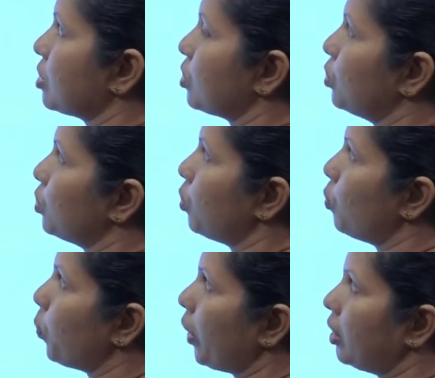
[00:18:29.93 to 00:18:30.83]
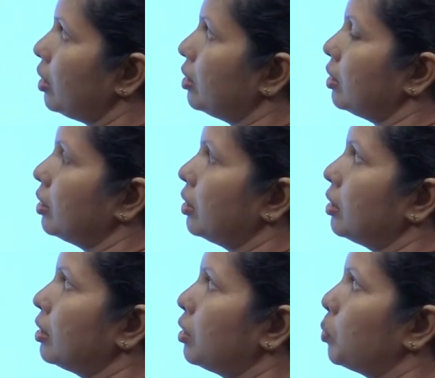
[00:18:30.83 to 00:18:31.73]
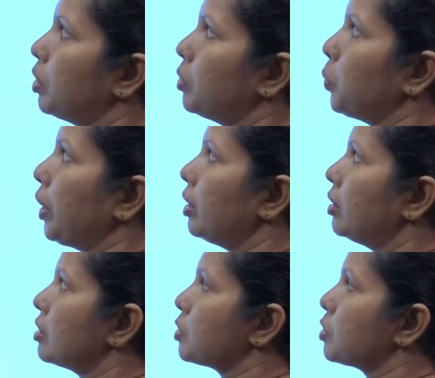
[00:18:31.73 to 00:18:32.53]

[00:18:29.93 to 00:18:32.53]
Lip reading: So, you know when, the word when